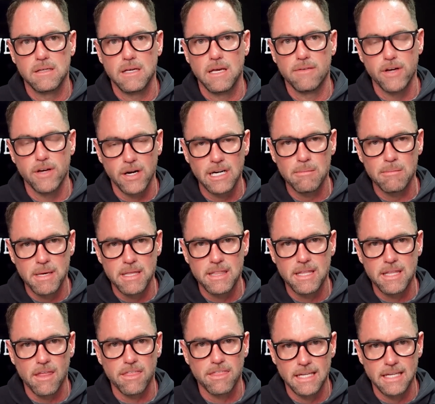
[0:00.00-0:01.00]
If you're going to be
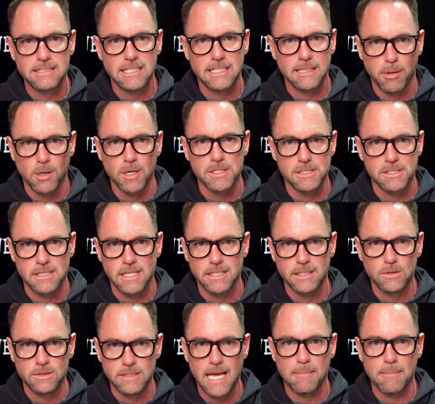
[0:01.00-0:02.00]
the authentic person that
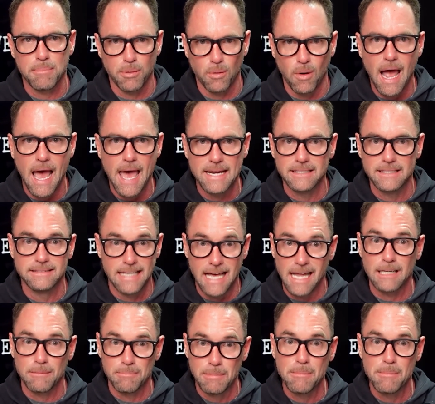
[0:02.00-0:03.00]
you take pride in
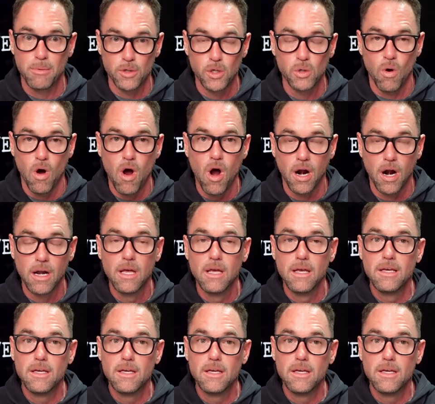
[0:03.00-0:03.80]
telling people you are,